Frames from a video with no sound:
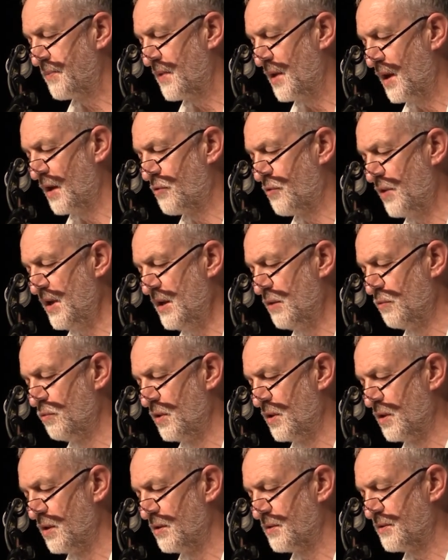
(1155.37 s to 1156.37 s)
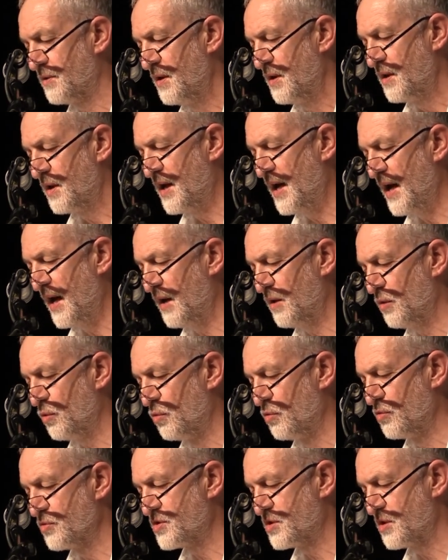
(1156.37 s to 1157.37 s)
A greener world can
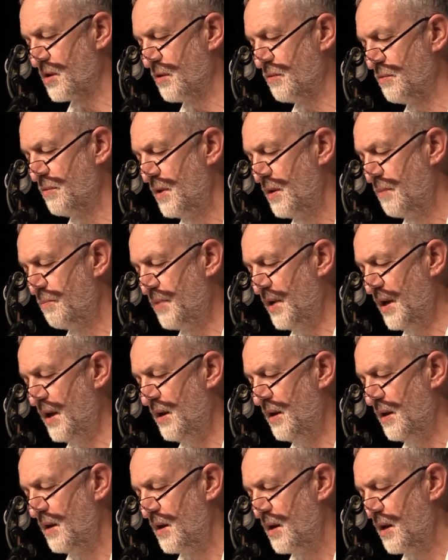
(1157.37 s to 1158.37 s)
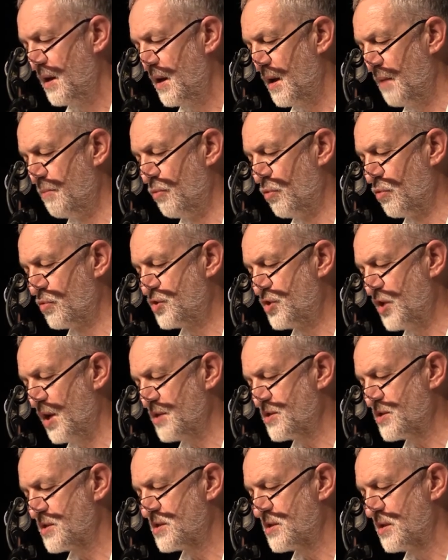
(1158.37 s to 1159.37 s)
also be a more
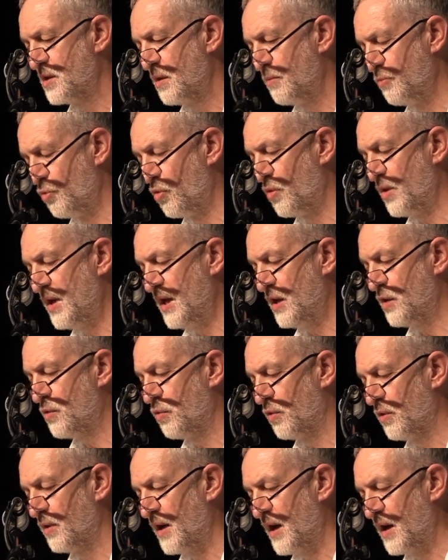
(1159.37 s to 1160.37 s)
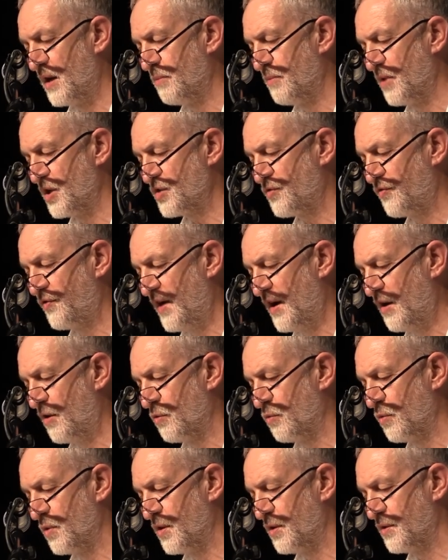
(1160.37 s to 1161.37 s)
just, more equal, and a much fairer
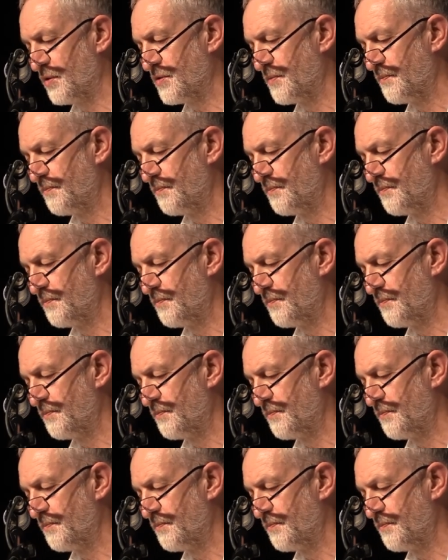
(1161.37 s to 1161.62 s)
world.